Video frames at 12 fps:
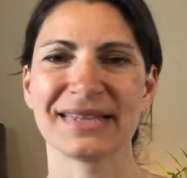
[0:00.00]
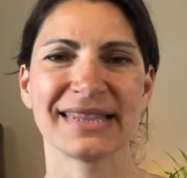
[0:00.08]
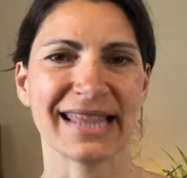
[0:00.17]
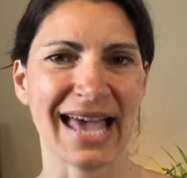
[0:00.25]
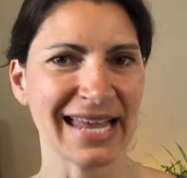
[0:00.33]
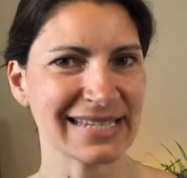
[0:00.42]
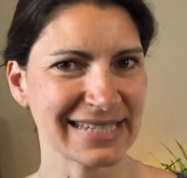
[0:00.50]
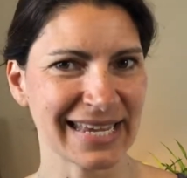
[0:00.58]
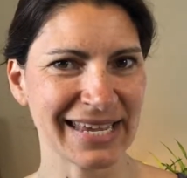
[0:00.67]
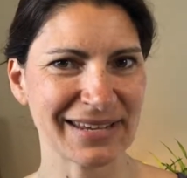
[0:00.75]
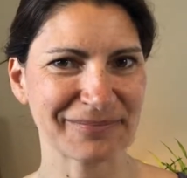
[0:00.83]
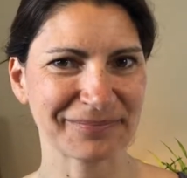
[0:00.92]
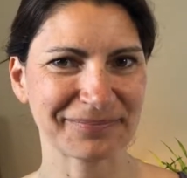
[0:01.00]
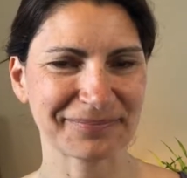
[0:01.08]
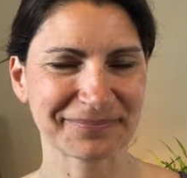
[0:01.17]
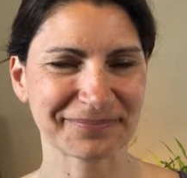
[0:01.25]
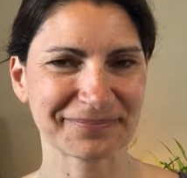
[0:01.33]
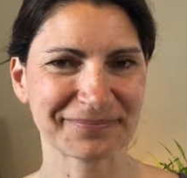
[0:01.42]
that's it,
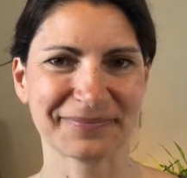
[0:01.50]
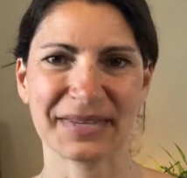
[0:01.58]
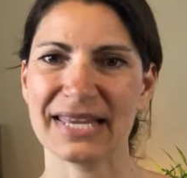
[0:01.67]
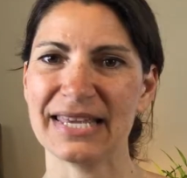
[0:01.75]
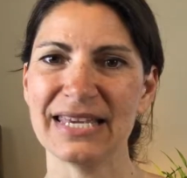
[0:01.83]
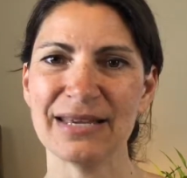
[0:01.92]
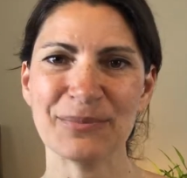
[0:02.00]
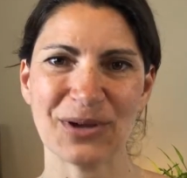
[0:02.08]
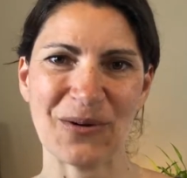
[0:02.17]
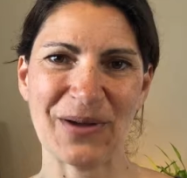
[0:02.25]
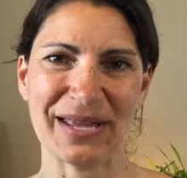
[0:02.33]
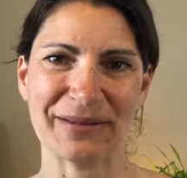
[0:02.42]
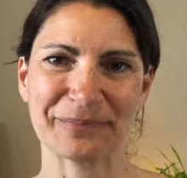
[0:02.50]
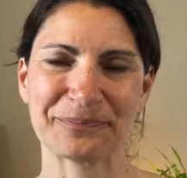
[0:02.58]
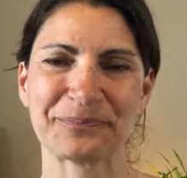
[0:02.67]
keep going.